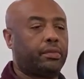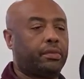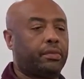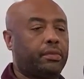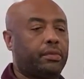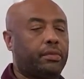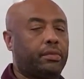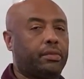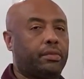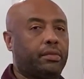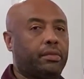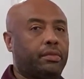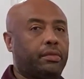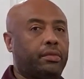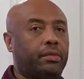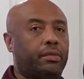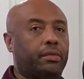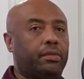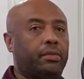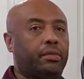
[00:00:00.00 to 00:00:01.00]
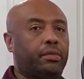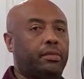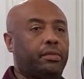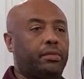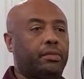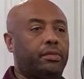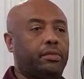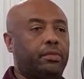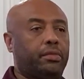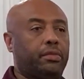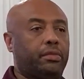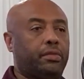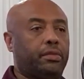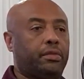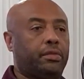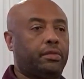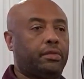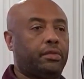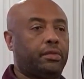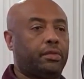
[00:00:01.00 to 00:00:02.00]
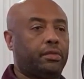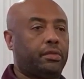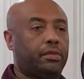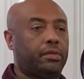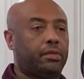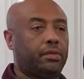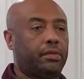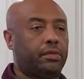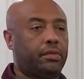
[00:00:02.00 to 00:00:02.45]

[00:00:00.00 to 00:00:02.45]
[no speech]